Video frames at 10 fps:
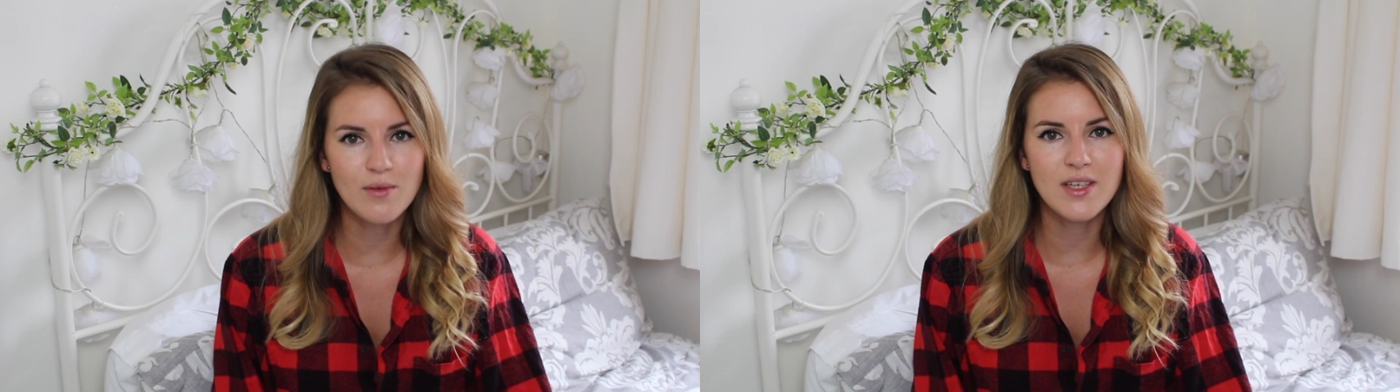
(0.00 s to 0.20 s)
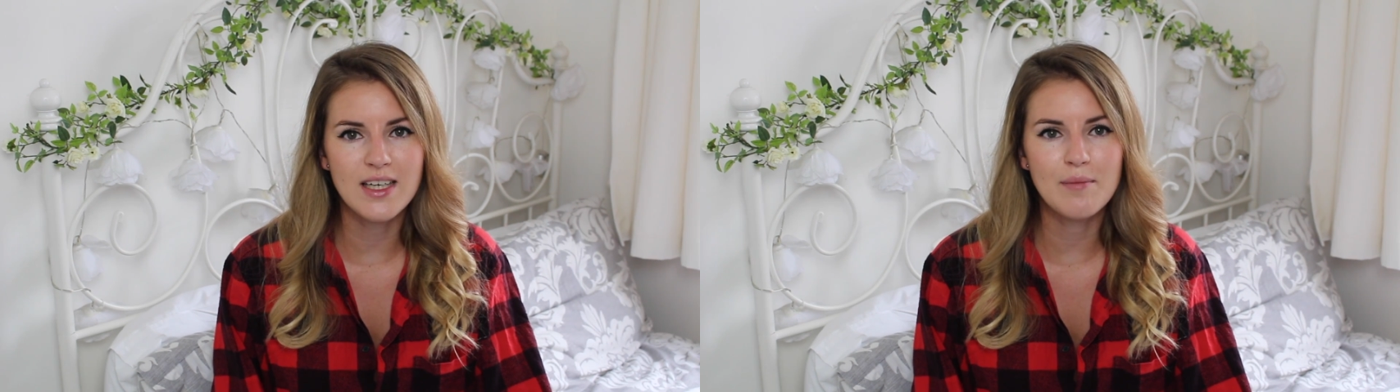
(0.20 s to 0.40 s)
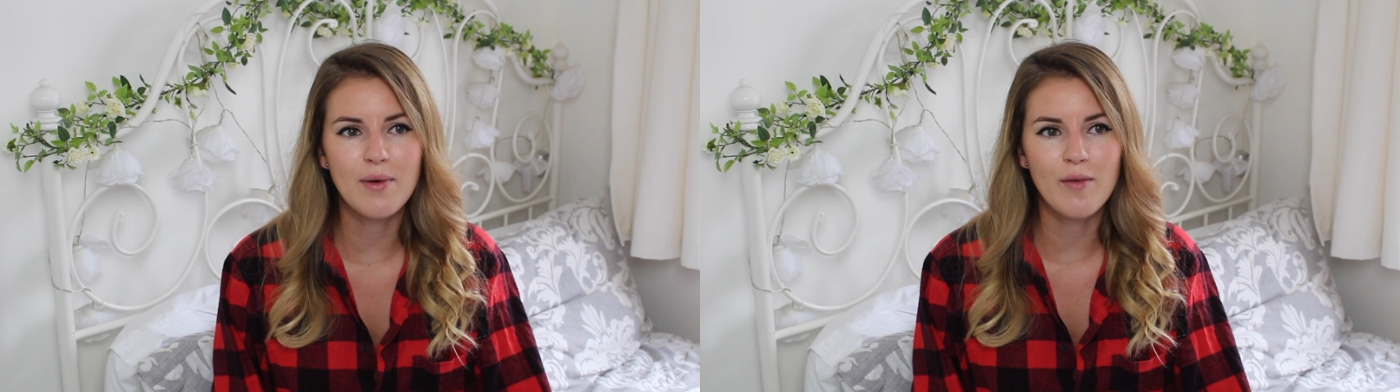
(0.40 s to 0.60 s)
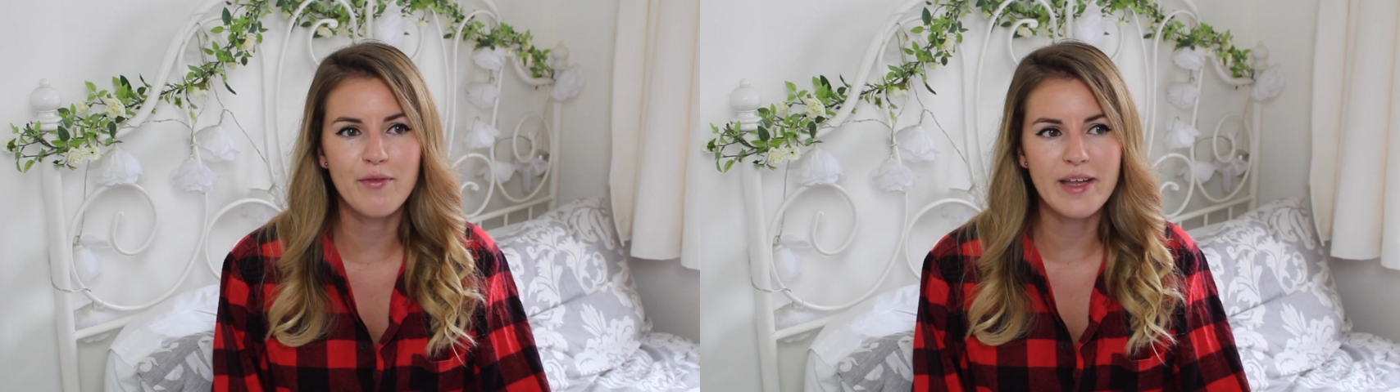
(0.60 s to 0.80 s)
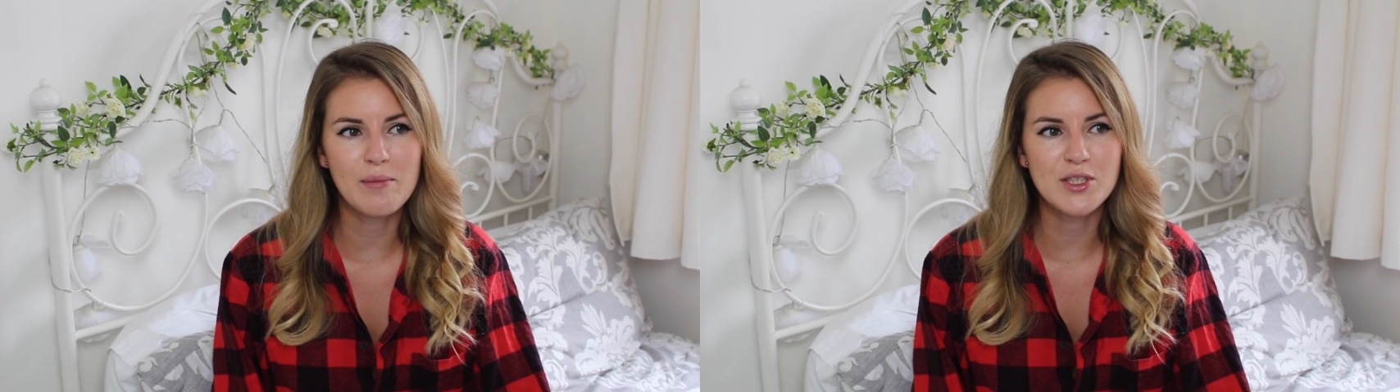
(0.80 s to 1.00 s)
want a lip balm
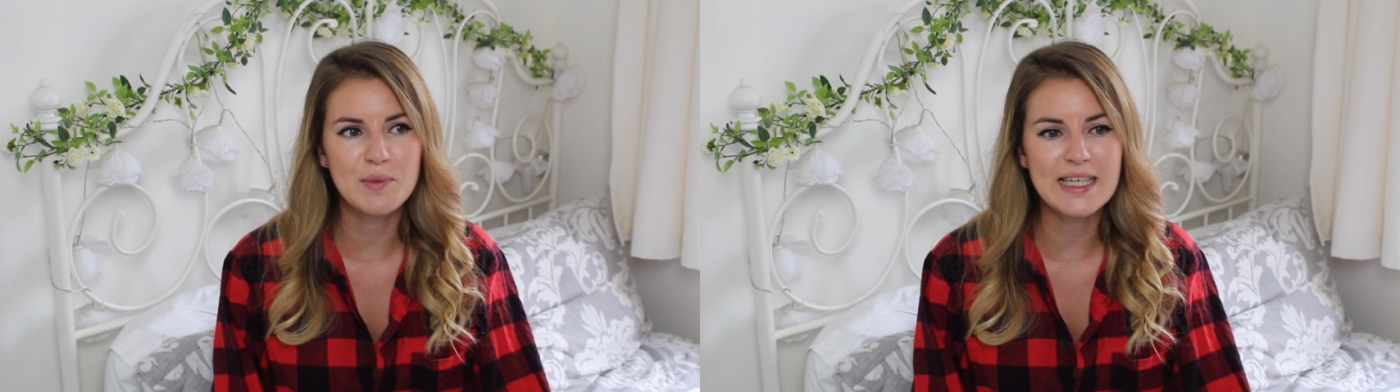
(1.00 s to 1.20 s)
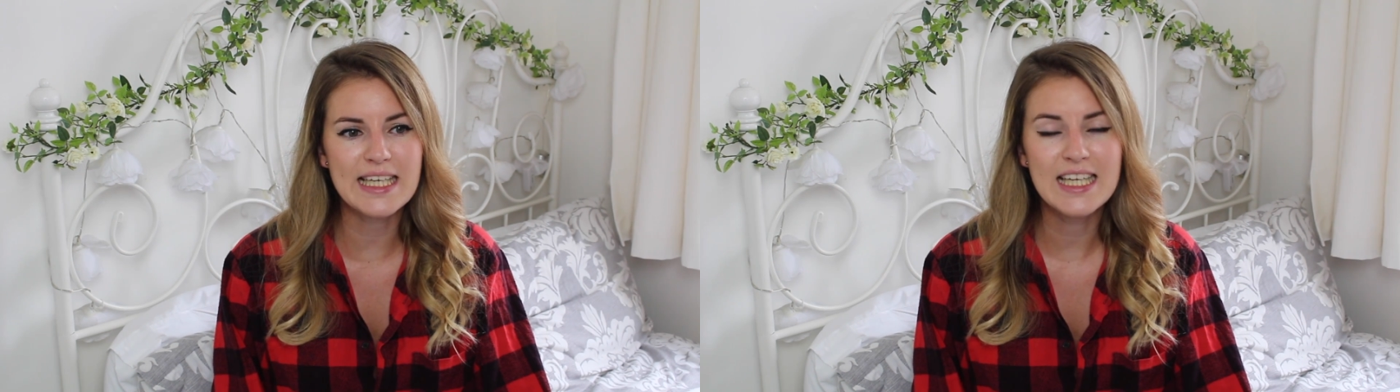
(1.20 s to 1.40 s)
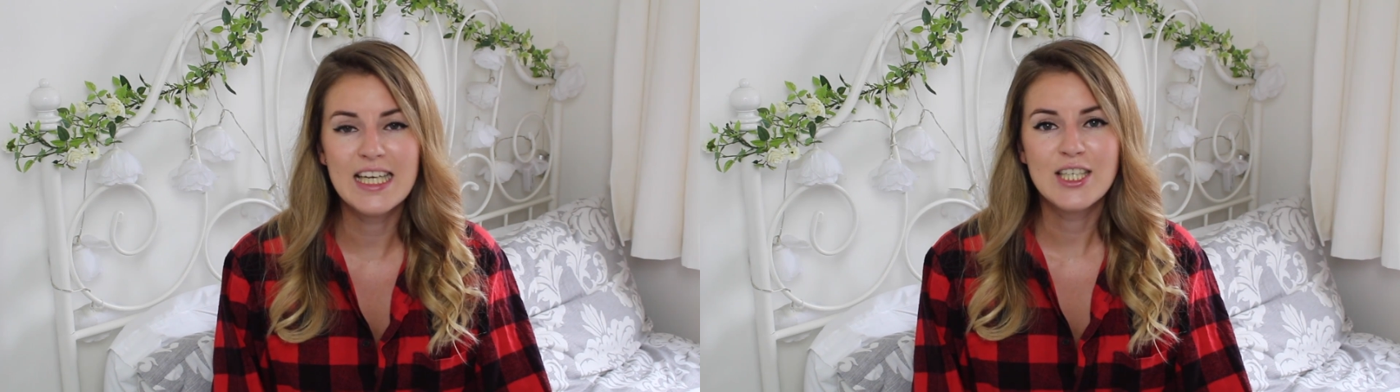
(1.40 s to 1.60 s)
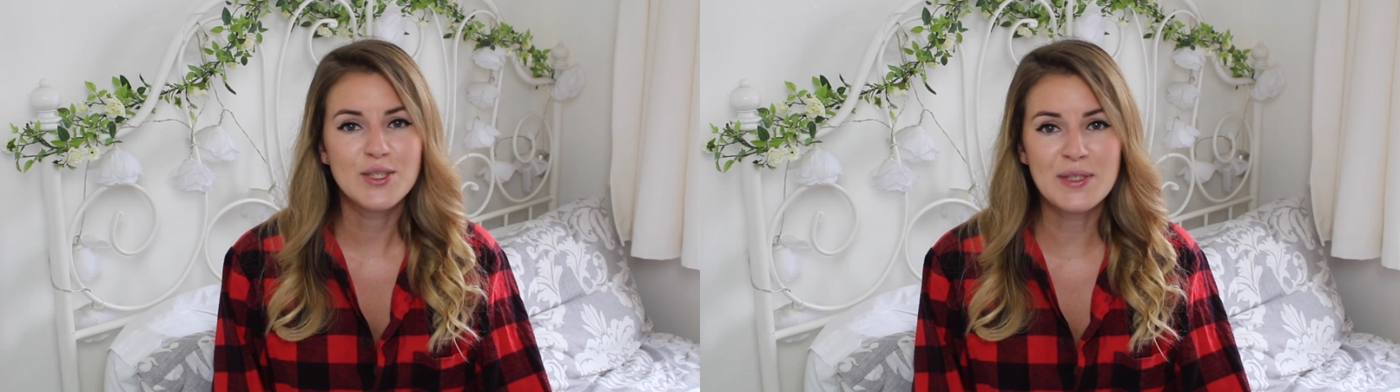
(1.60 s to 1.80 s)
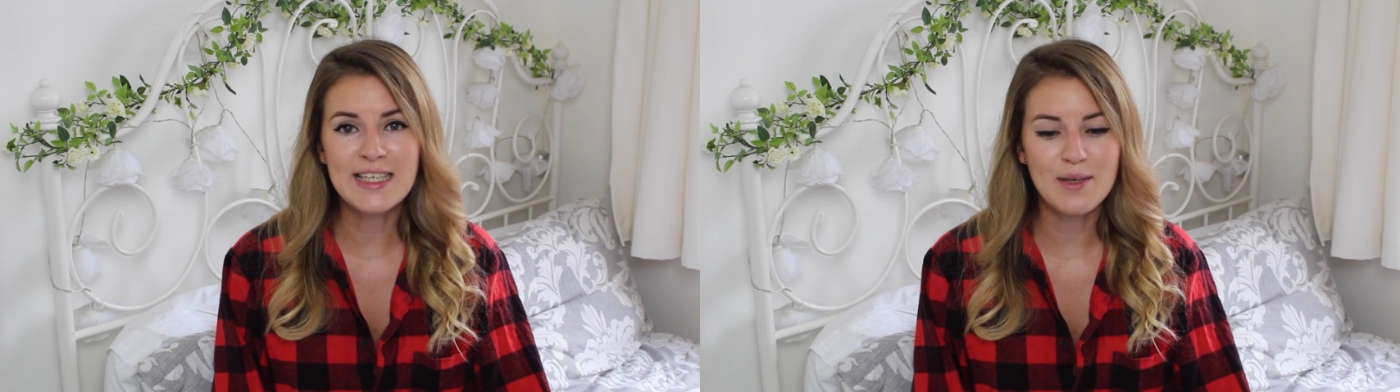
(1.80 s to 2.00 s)
for that much money?
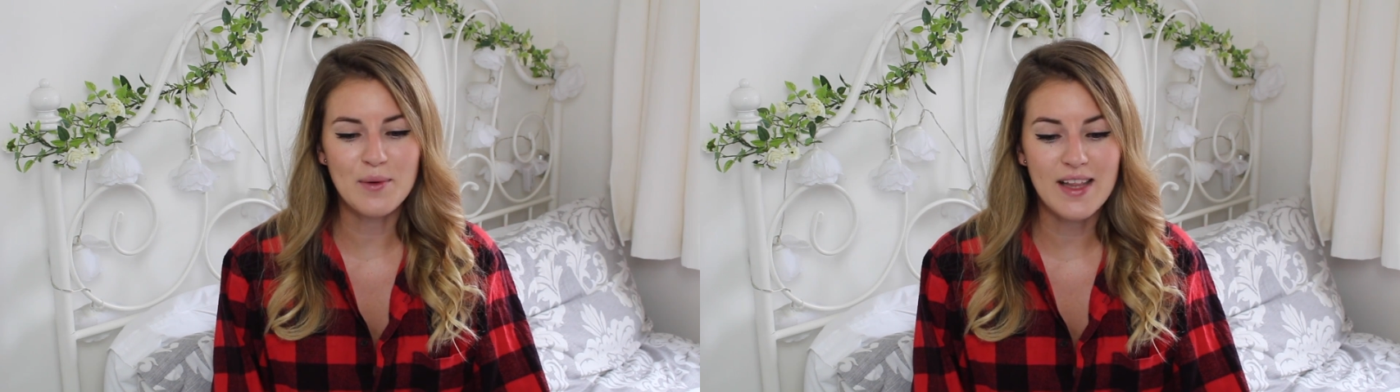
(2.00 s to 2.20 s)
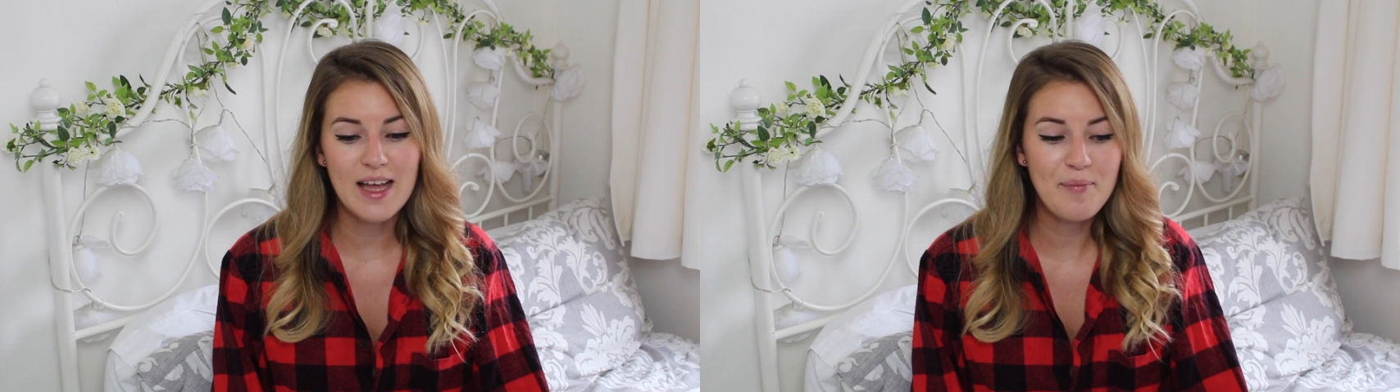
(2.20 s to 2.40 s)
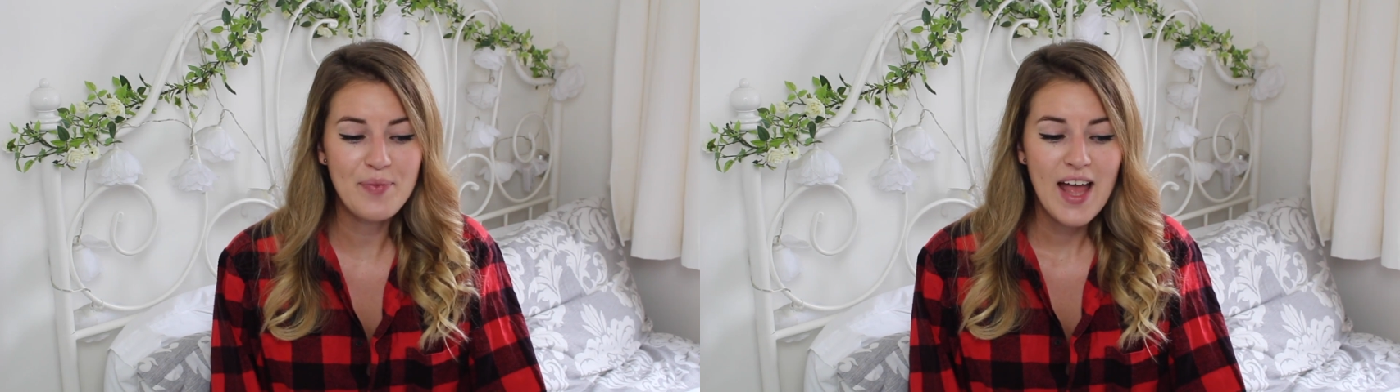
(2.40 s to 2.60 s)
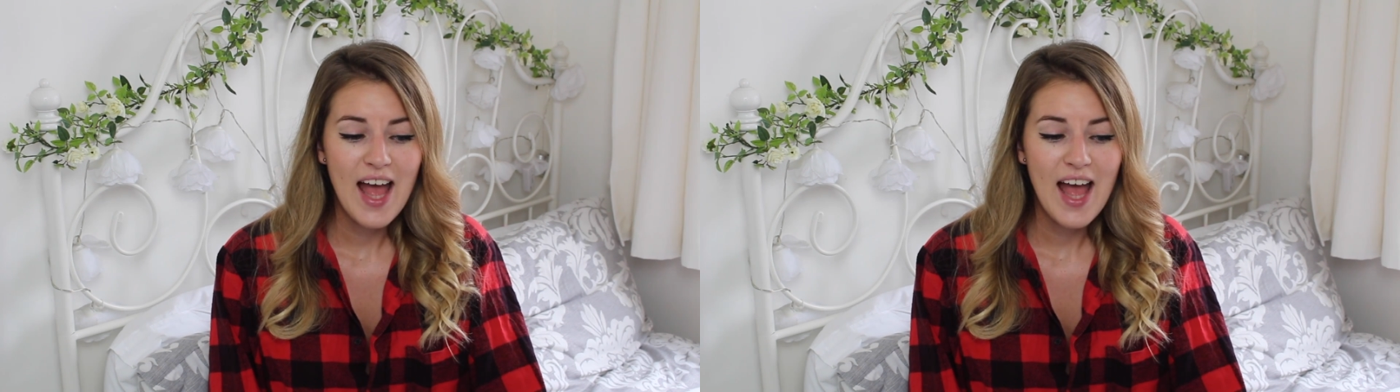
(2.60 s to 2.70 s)
So I didn't get one of them.